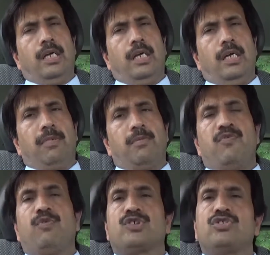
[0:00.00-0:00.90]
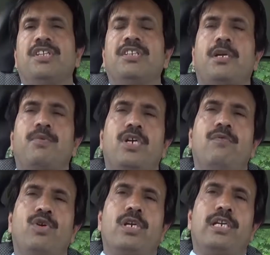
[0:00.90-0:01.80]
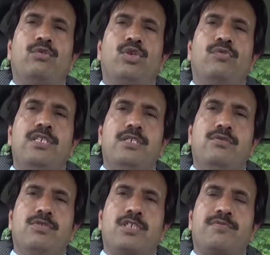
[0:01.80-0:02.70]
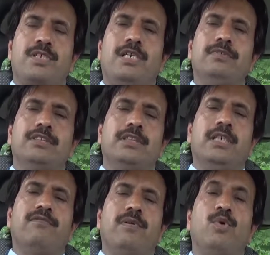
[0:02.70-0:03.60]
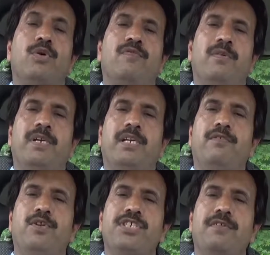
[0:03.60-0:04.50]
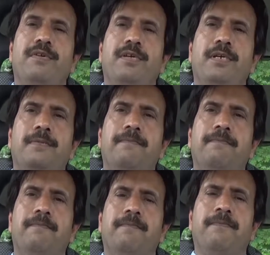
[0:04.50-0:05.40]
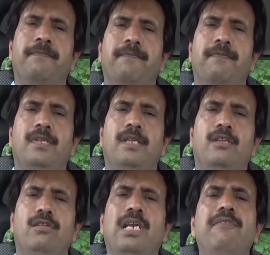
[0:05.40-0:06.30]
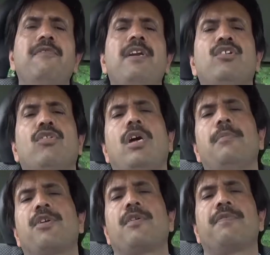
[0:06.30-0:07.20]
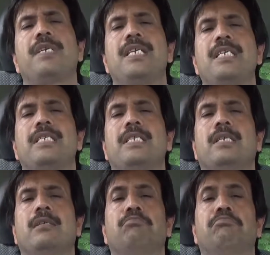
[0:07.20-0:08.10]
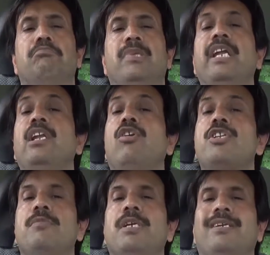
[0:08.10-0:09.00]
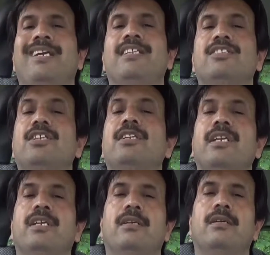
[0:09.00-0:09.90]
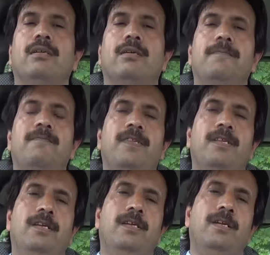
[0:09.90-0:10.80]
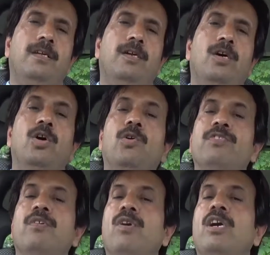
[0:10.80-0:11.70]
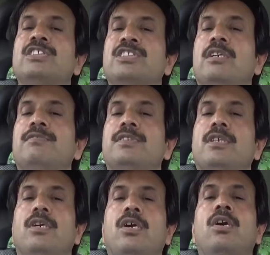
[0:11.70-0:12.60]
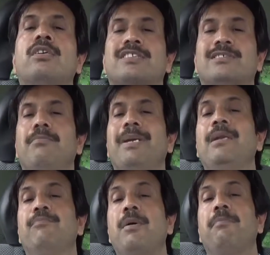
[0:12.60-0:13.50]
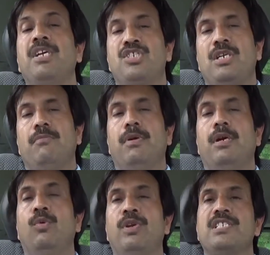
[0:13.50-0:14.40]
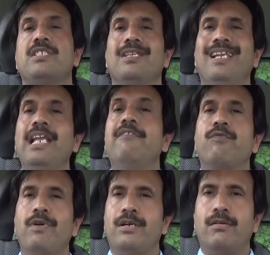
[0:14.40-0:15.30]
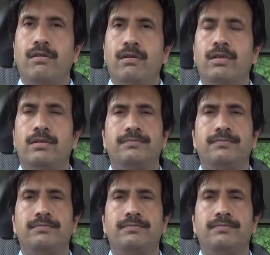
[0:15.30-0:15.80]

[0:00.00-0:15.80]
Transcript: And um, before starting the topic, I would like to request you to subscribe this channel for more informative videos every day. The left ventricular hypertrophy is uh, the enlargement and the thickening uh, of the walls of the heart's main pumping chamber known as left ventricle.